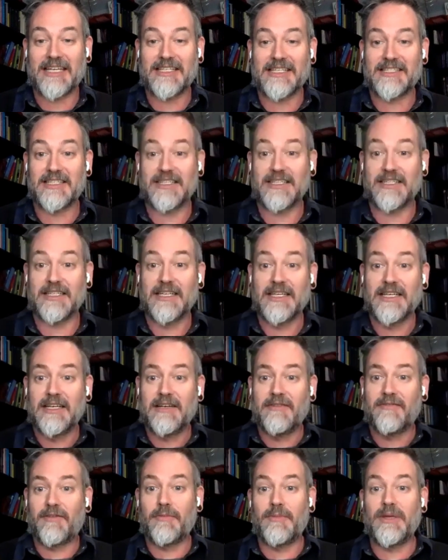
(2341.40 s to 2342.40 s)
And
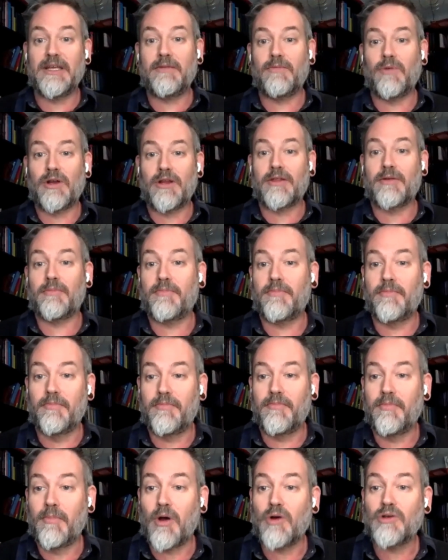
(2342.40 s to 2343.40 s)
for me, one of the
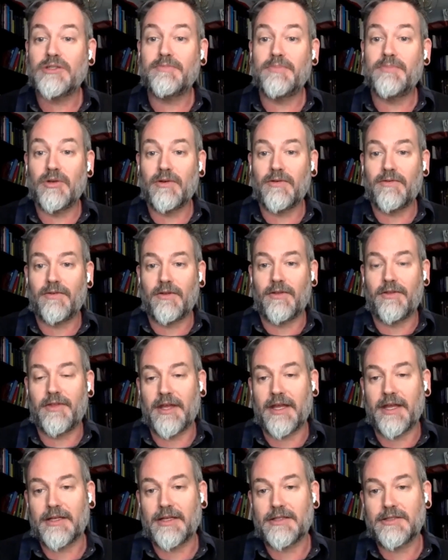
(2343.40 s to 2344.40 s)
most beautiful
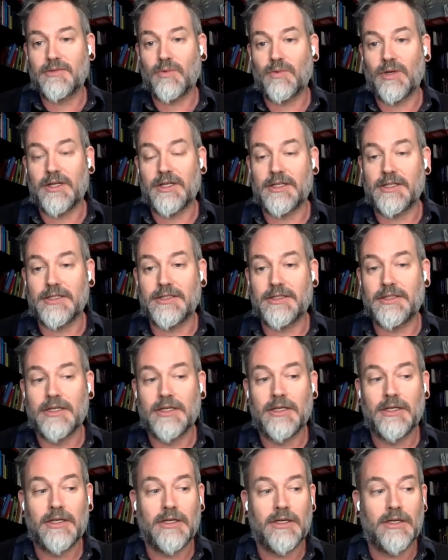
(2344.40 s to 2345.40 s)
things was,
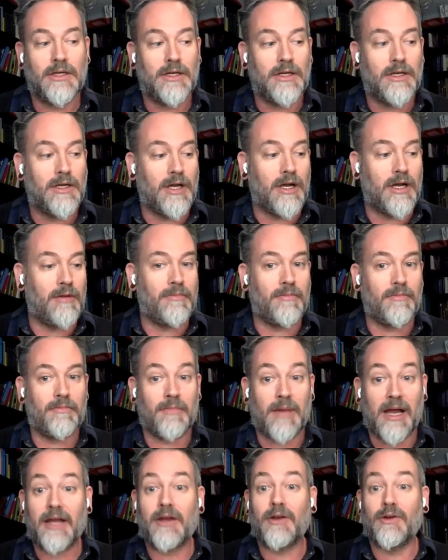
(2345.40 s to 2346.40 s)

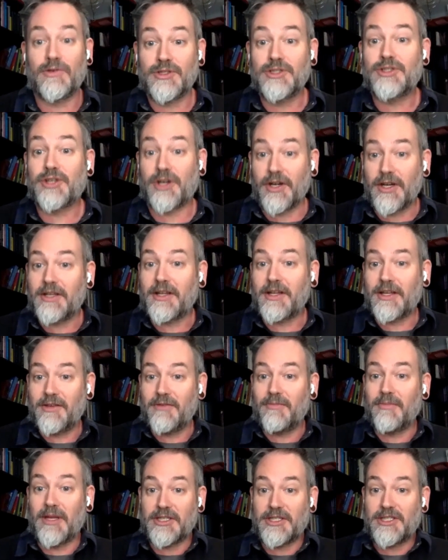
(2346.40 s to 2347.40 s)
my own journey, like
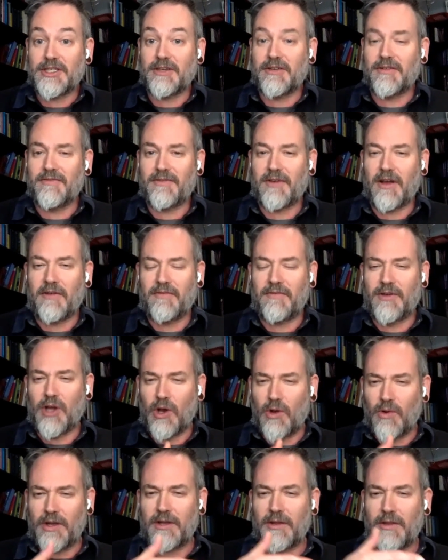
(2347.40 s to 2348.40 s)
you mentioned, of
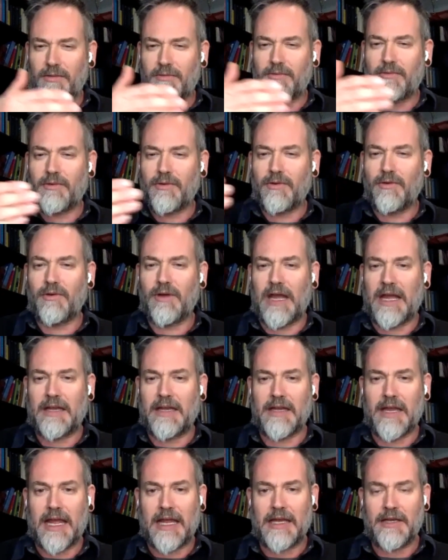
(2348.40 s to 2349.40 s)
going through
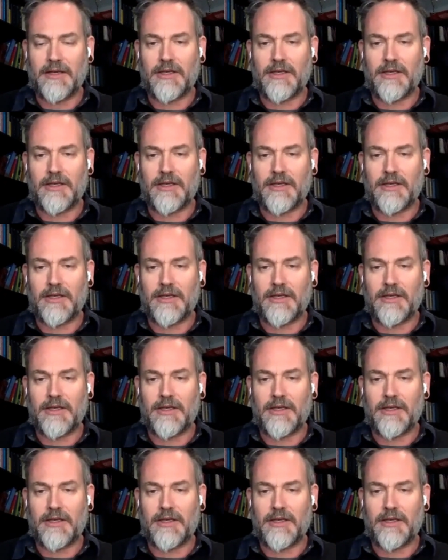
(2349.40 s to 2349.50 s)
and